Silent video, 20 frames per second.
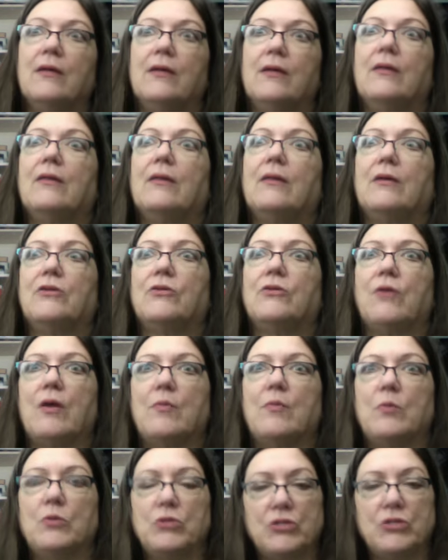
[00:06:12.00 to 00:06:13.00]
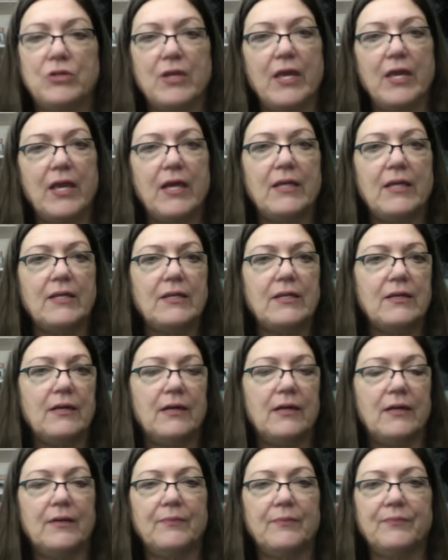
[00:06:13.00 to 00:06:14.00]
that you're able to get
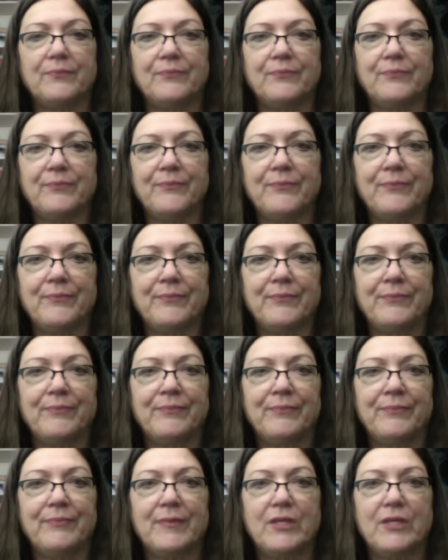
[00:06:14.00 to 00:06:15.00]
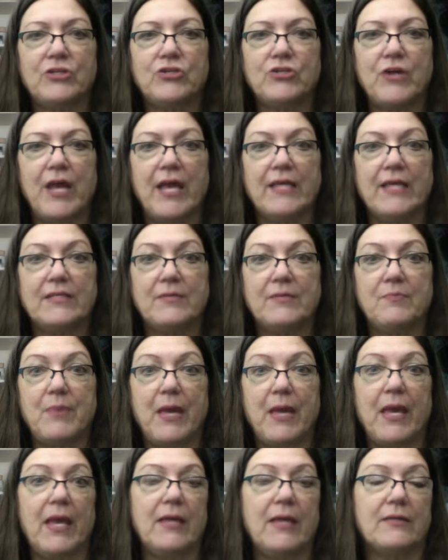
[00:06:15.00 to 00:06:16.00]
your hands in
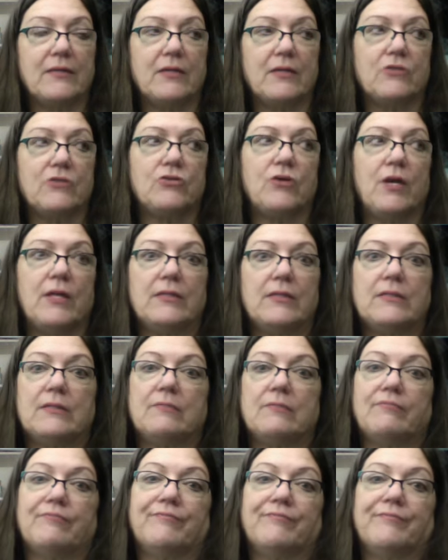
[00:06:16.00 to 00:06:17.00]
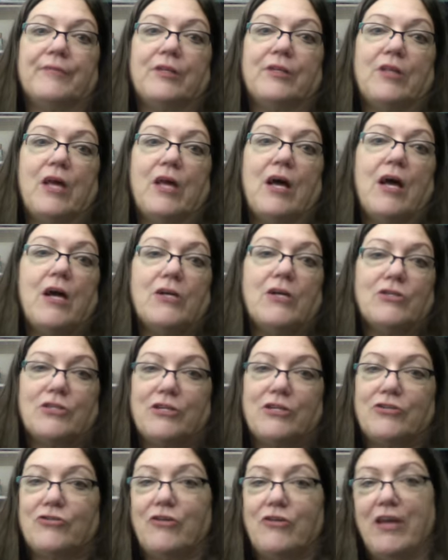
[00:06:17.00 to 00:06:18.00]
paint, get your hands in collage,
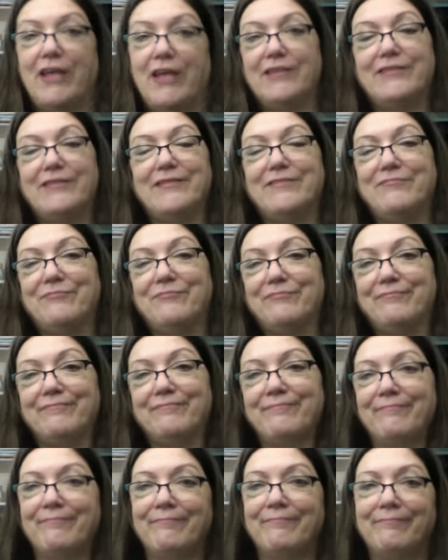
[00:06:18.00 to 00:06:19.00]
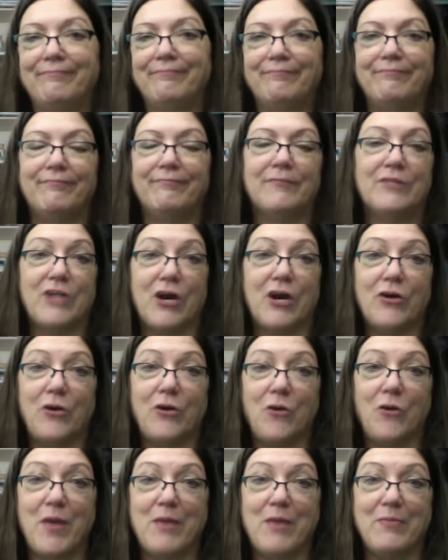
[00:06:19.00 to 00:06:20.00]
get your hands in
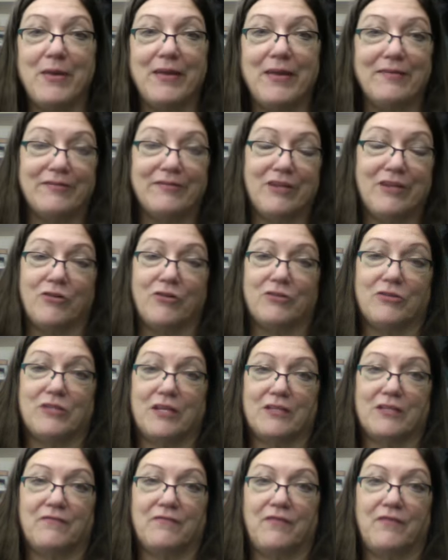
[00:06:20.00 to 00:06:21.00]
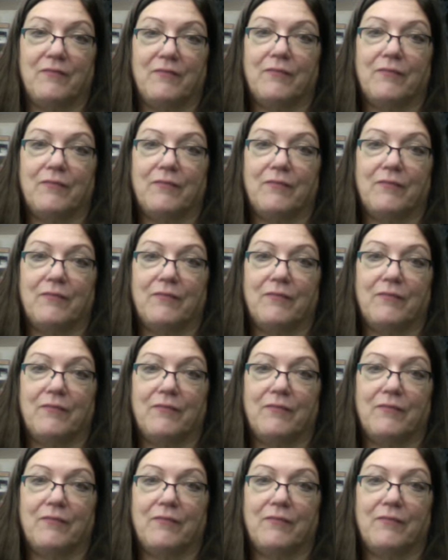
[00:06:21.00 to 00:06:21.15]
charcoal maybe. Charcoal's lots of fun.